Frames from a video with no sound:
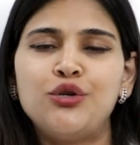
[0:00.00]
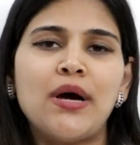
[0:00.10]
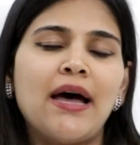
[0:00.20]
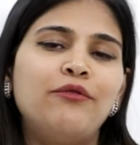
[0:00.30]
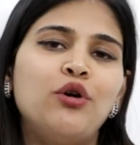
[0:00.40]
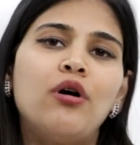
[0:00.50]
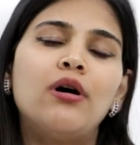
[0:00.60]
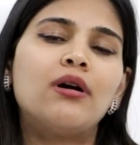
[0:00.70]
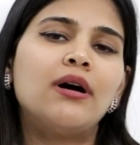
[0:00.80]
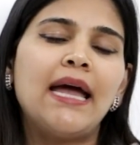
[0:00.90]
You have
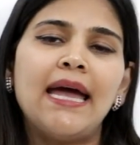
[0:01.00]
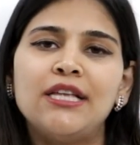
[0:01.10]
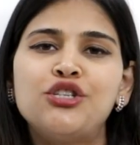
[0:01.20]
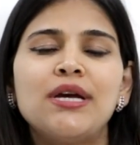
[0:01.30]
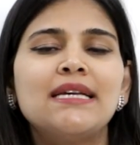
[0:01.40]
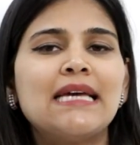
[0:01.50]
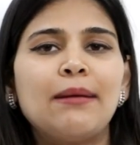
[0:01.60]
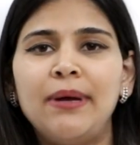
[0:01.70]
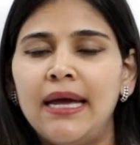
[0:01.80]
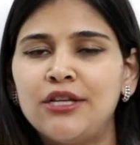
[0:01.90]
your AHAs
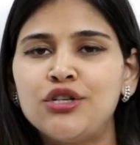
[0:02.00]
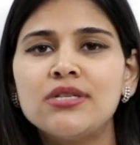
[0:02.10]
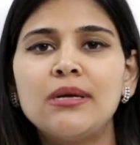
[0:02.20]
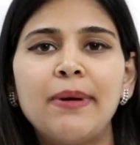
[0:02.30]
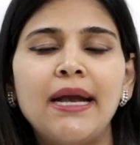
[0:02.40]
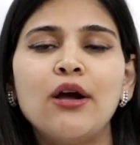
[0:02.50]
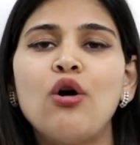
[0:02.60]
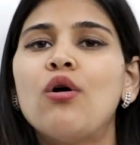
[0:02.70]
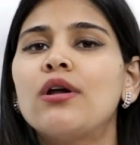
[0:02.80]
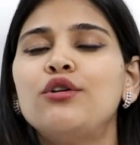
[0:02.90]
and BHAs, depending
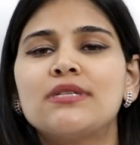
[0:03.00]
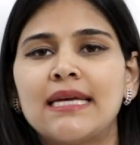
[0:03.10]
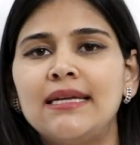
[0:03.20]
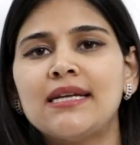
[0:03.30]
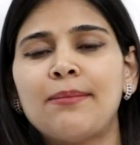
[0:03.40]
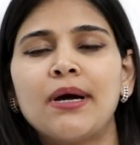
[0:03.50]
on your skin type.